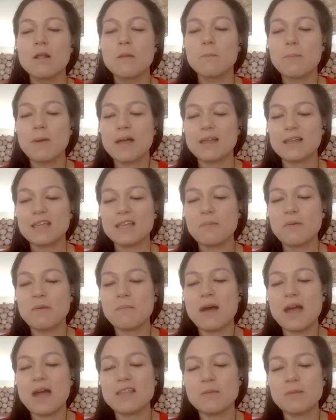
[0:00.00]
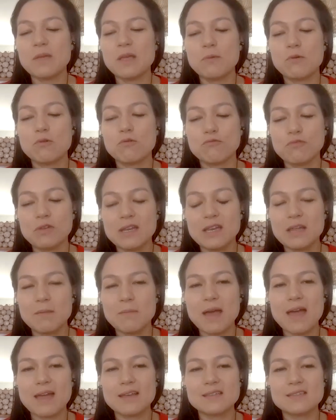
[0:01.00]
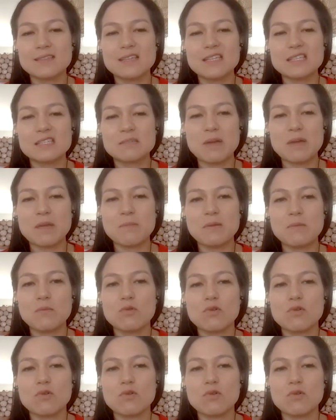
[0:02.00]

But keep in mind that people reading magazines might be